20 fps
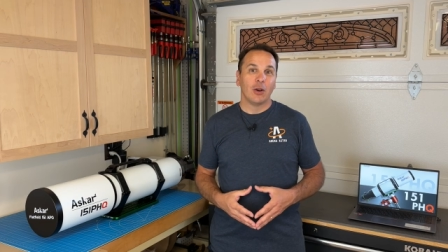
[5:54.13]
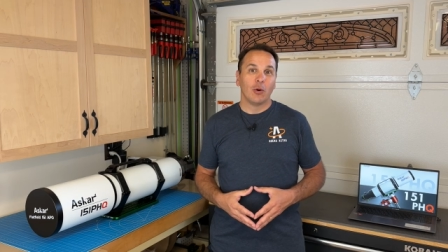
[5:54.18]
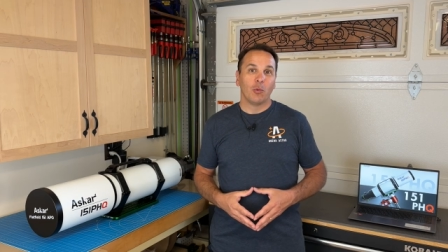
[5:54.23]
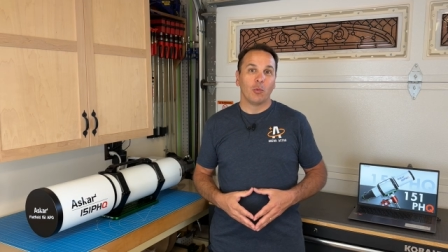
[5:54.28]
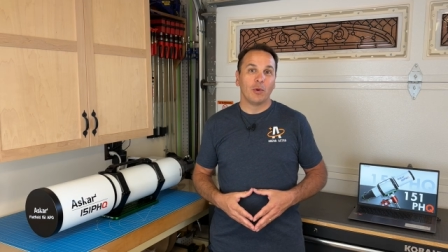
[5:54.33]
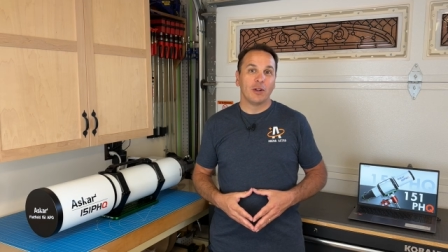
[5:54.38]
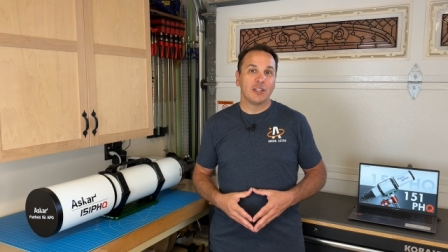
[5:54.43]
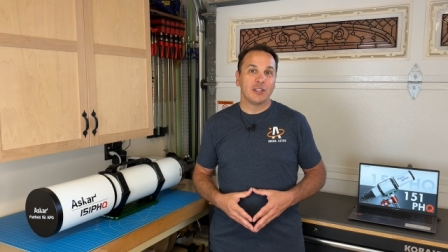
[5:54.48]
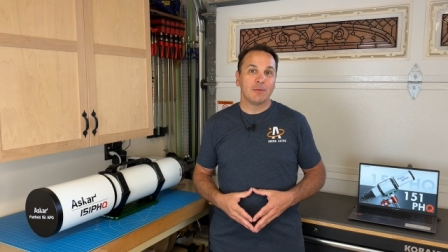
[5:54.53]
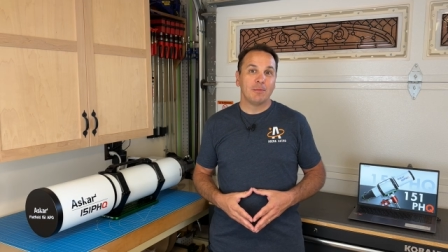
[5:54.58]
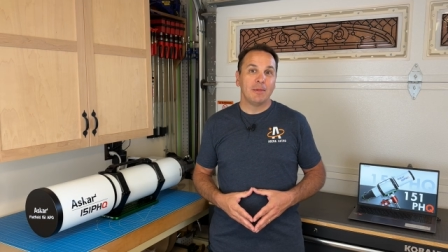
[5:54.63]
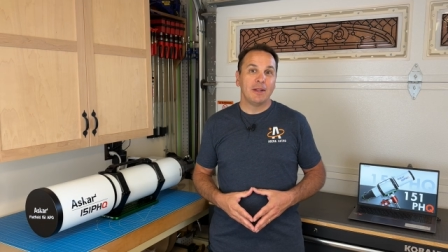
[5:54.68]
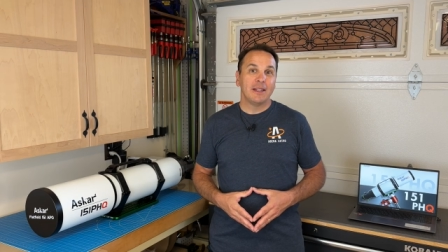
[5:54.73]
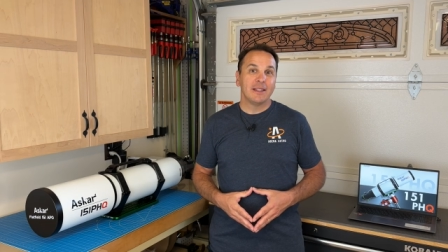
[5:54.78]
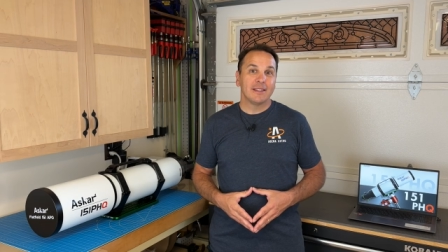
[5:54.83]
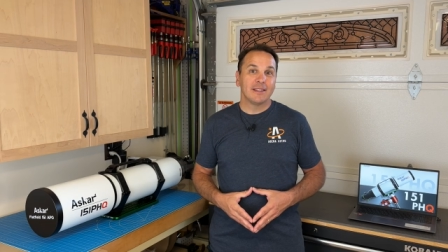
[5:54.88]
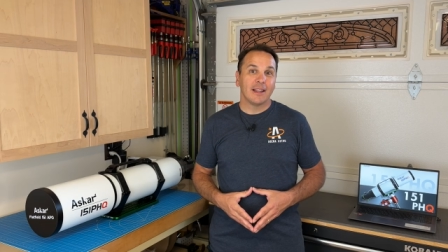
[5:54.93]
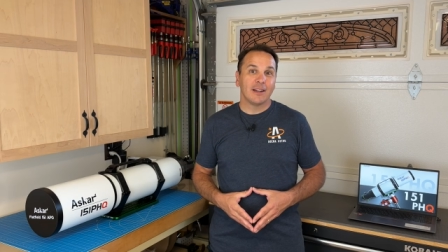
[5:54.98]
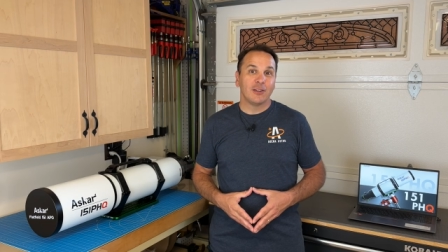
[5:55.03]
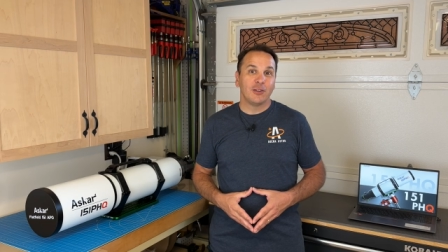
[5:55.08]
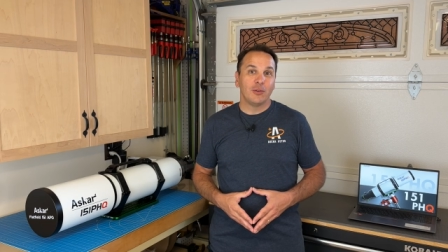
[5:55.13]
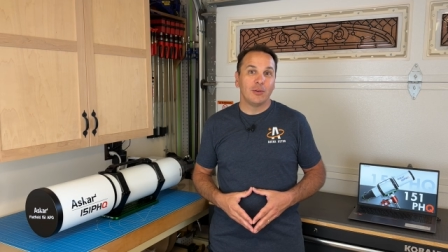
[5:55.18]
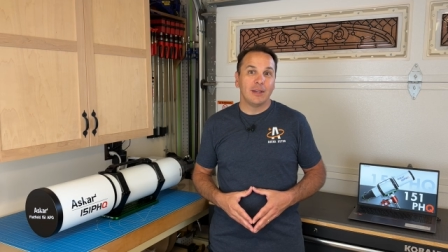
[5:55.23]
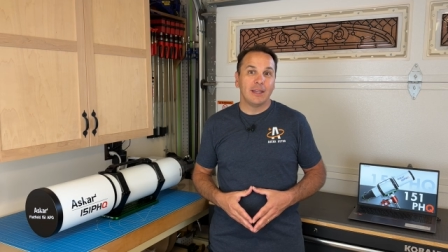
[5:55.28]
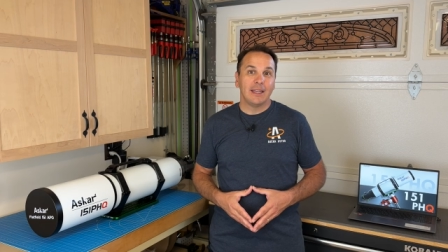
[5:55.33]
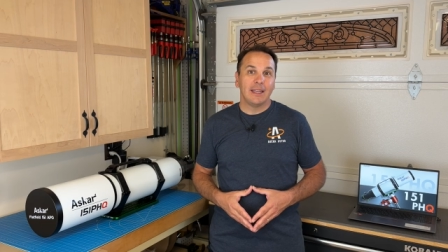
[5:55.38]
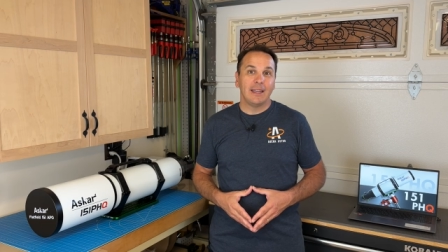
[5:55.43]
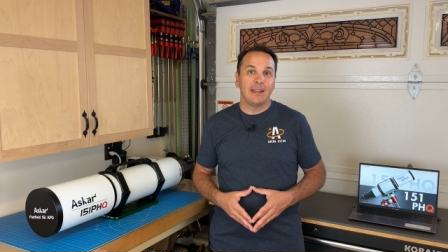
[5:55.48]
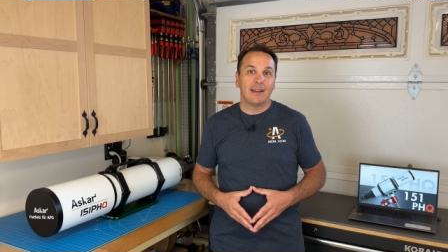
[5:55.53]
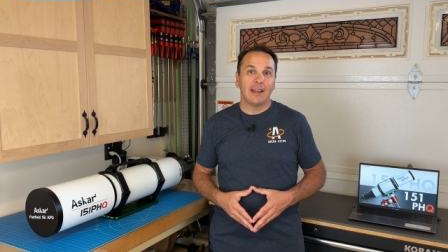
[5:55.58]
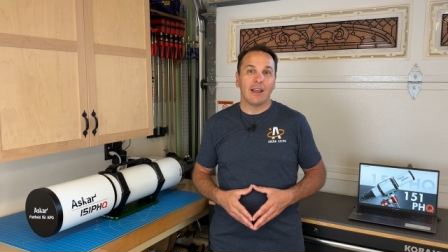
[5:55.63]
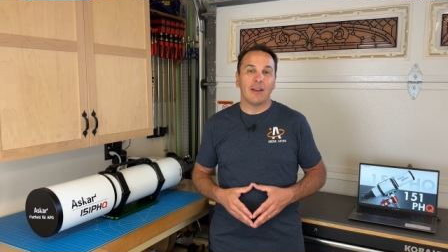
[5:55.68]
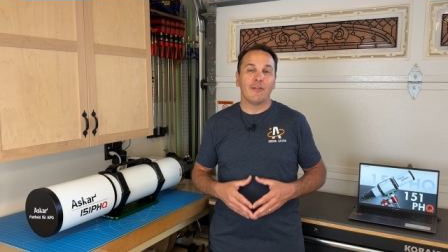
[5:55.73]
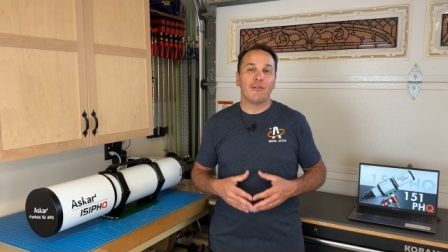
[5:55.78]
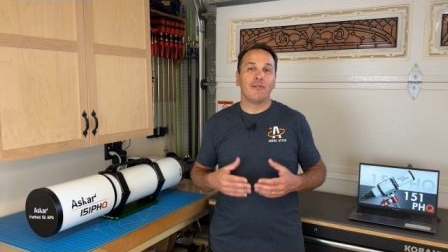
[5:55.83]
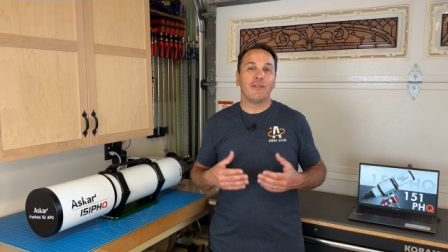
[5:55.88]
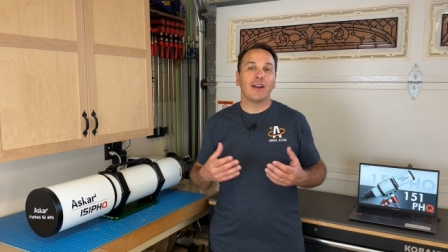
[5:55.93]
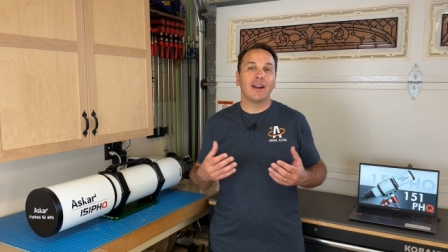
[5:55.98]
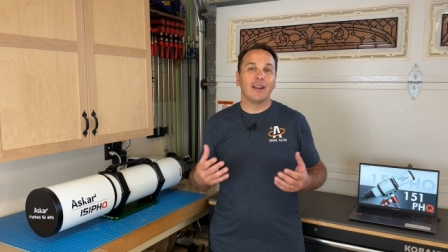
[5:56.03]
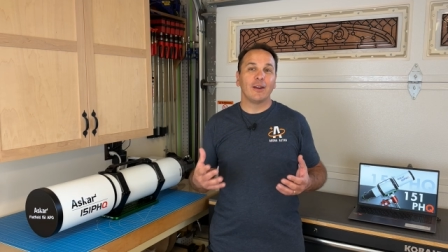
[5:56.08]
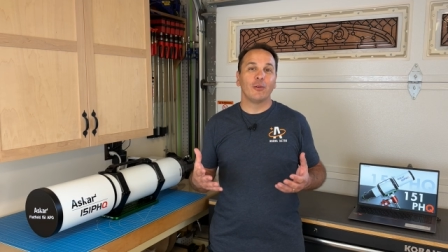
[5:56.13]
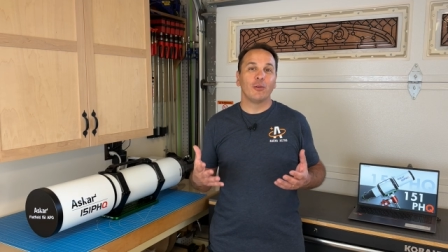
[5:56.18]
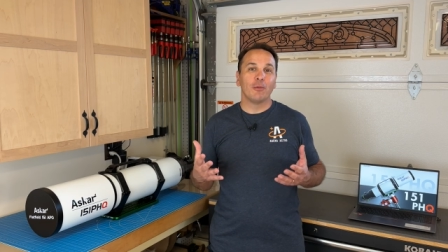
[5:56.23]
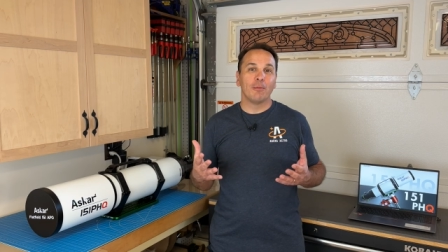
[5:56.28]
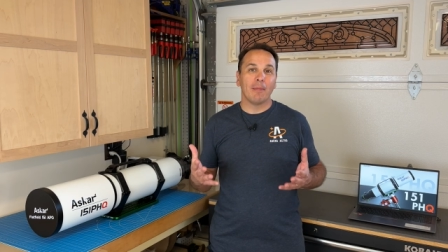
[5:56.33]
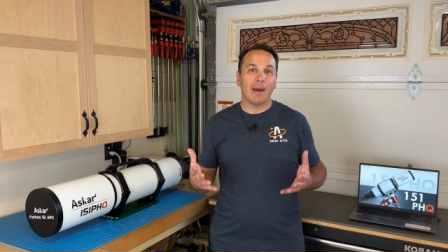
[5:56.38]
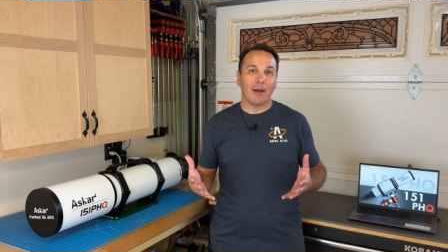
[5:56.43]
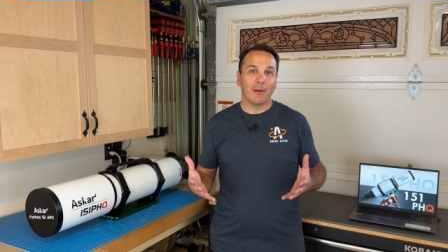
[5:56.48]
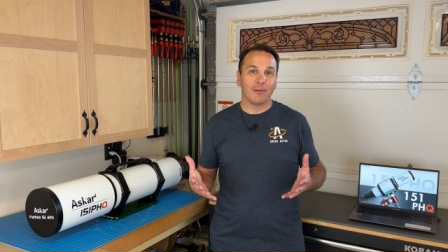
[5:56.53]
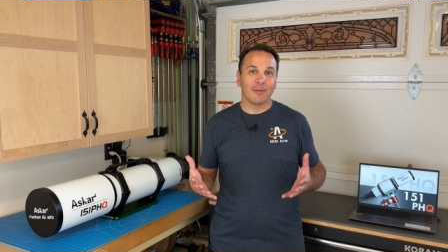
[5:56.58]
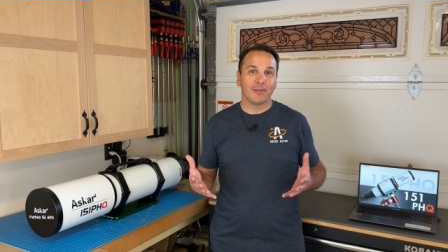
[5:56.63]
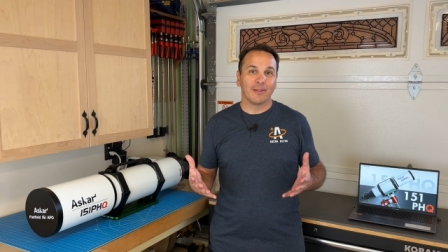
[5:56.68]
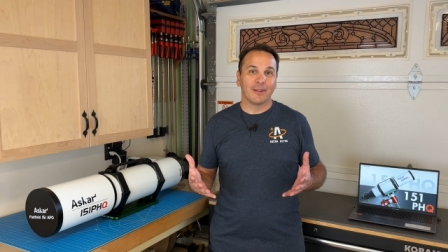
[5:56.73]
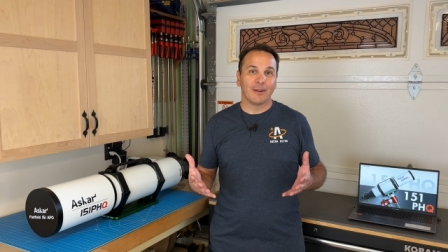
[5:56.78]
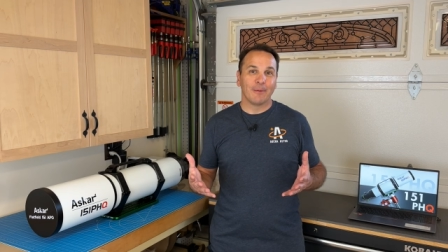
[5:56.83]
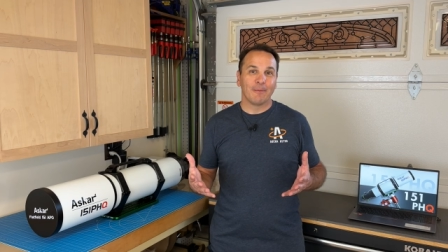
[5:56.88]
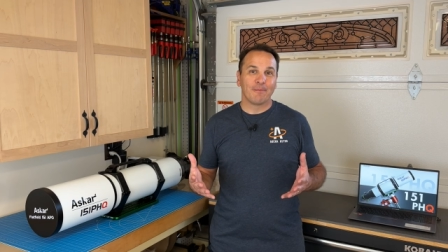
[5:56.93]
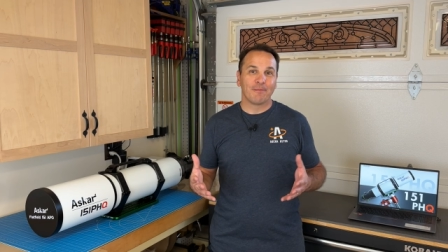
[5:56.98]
which means that you need a fairly good mount.